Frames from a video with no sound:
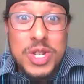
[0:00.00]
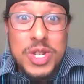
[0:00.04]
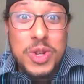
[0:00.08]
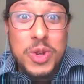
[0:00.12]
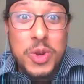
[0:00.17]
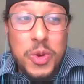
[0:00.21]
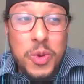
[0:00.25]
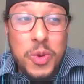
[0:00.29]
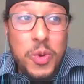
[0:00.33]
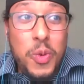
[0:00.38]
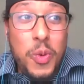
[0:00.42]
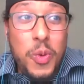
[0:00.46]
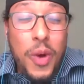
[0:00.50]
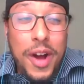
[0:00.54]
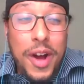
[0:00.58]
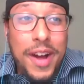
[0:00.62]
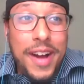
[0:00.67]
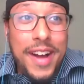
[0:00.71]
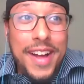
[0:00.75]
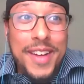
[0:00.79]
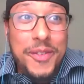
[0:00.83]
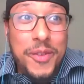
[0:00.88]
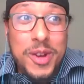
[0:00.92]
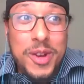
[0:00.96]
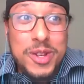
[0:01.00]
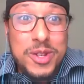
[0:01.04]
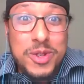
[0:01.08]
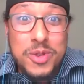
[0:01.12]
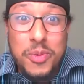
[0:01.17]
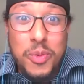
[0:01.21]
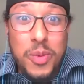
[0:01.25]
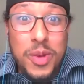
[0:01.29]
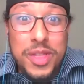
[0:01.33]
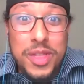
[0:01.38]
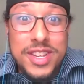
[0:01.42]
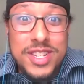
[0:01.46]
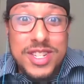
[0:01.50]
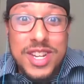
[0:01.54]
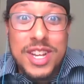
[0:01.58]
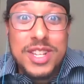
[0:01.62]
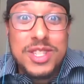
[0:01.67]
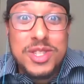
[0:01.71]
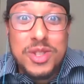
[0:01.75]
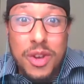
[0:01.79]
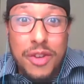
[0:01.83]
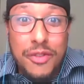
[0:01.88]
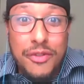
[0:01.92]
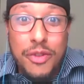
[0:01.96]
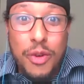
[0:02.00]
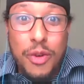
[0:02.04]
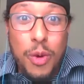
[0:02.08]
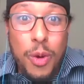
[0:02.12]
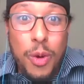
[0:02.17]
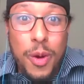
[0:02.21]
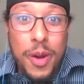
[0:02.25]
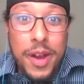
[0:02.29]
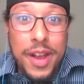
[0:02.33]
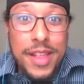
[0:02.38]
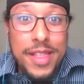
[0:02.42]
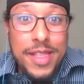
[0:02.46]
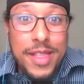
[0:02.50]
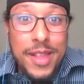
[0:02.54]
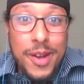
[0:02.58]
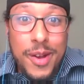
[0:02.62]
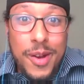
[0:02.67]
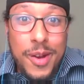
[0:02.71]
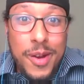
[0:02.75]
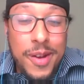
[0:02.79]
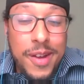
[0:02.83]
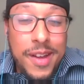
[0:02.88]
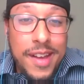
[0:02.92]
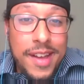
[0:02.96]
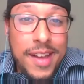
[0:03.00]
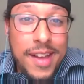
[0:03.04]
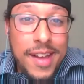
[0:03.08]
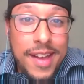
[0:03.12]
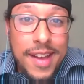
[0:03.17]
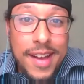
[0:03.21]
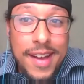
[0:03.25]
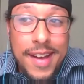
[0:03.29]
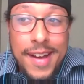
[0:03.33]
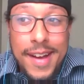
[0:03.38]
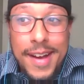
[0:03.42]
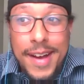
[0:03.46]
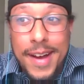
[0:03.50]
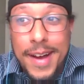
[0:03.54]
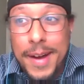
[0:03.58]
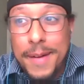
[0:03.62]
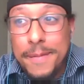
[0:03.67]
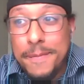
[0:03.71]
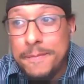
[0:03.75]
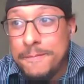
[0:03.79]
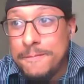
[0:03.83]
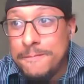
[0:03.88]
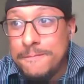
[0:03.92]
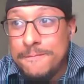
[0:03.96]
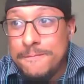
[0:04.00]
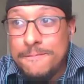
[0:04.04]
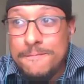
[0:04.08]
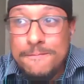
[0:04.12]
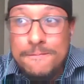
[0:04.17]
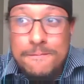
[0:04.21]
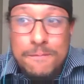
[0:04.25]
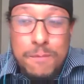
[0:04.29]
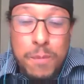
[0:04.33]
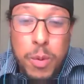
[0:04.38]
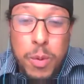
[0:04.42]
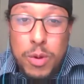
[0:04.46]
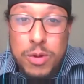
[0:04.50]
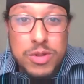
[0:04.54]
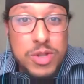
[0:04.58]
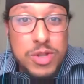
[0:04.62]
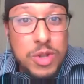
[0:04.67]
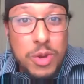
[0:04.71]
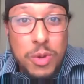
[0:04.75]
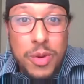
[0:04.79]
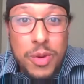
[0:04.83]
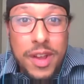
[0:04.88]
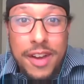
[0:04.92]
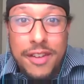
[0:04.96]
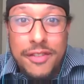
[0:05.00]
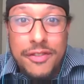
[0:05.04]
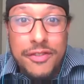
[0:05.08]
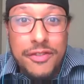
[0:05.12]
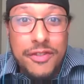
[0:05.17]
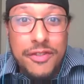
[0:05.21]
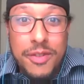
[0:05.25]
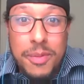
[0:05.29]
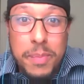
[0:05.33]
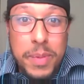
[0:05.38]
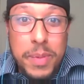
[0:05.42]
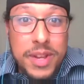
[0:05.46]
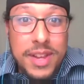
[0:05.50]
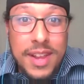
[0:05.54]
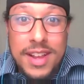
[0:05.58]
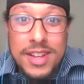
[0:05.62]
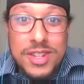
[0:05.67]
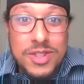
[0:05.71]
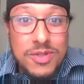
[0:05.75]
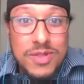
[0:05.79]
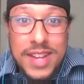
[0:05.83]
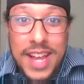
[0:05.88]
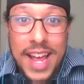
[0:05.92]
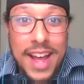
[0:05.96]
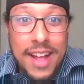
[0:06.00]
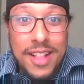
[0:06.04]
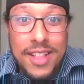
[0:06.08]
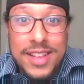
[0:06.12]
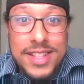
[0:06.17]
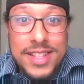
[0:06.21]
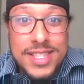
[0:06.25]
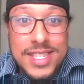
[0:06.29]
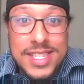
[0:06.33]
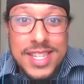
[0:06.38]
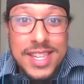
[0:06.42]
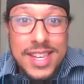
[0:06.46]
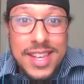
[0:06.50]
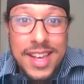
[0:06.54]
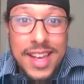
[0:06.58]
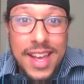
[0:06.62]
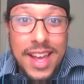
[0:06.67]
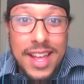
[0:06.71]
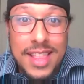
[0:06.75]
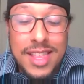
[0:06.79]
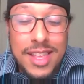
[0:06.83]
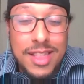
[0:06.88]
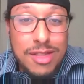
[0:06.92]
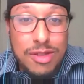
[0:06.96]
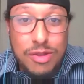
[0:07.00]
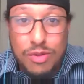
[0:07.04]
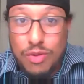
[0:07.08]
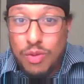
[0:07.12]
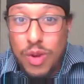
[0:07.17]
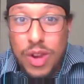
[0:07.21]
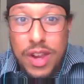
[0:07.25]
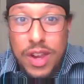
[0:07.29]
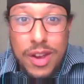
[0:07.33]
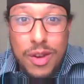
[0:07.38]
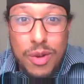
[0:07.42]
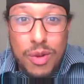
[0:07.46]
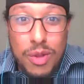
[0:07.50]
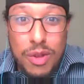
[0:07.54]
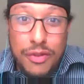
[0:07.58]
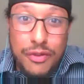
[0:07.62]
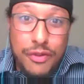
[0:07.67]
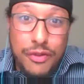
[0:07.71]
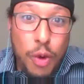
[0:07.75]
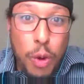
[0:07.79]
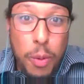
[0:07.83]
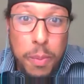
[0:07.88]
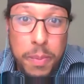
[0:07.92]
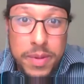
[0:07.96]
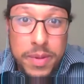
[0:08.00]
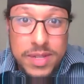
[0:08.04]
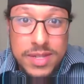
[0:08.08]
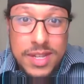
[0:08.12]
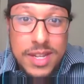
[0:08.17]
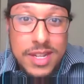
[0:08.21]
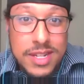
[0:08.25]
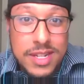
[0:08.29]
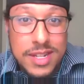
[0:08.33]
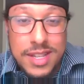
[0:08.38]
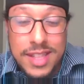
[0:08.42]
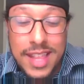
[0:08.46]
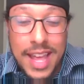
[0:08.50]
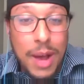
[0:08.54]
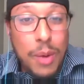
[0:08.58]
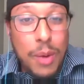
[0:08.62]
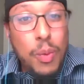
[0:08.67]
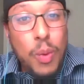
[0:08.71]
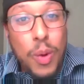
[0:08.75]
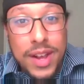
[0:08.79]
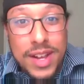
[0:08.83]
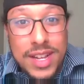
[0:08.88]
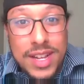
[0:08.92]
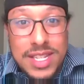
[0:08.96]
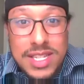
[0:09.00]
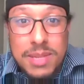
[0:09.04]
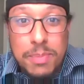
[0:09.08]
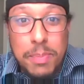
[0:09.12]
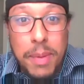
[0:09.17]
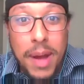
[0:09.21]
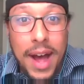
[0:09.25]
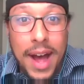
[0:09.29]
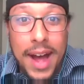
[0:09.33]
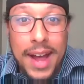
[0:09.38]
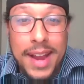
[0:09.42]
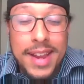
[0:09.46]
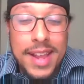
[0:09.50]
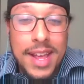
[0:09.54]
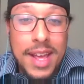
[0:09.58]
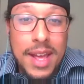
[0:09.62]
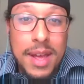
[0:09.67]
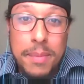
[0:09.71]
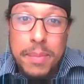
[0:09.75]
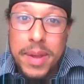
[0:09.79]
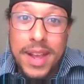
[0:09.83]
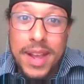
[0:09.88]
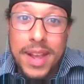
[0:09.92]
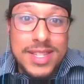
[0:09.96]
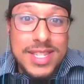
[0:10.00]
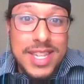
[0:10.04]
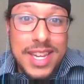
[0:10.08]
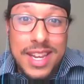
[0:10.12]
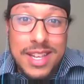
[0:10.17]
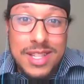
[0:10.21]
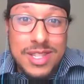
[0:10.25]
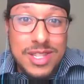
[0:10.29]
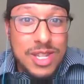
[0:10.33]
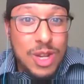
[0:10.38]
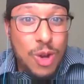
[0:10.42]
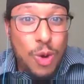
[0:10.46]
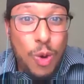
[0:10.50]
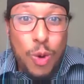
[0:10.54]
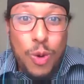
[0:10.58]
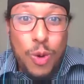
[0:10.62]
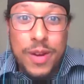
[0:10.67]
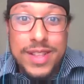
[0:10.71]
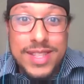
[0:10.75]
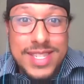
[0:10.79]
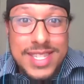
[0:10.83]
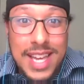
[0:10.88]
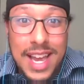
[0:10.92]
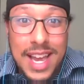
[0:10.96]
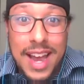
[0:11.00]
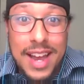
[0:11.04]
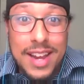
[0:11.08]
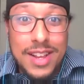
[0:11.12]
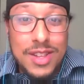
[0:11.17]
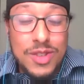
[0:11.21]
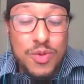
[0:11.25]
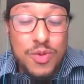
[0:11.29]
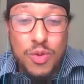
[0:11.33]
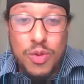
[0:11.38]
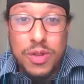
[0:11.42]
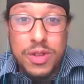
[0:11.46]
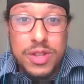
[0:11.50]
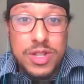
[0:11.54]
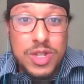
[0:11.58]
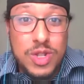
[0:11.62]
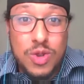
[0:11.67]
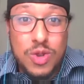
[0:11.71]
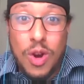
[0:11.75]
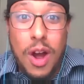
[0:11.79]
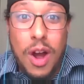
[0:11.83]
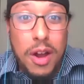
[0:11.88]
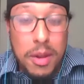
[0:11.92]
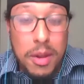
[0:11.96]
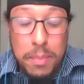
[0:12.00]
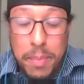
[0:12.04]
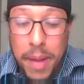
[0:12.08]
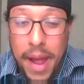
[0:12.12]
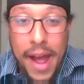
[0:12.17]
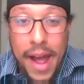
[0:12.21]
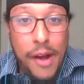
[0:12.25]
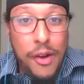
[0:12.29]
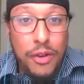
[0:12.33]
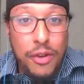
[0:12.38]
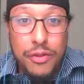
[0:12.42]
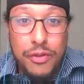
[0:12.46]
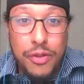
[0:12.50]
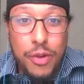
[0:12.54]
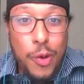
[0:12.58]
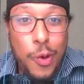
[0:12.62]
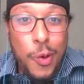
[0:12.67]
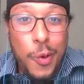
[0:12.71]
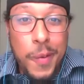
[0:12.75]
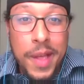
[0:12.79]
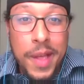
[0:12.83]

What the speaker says: you want, what the Jays look for in their pursuit of potential talents at the three or the four position, that wing spot, because he can score inside. He's really strong and powerful,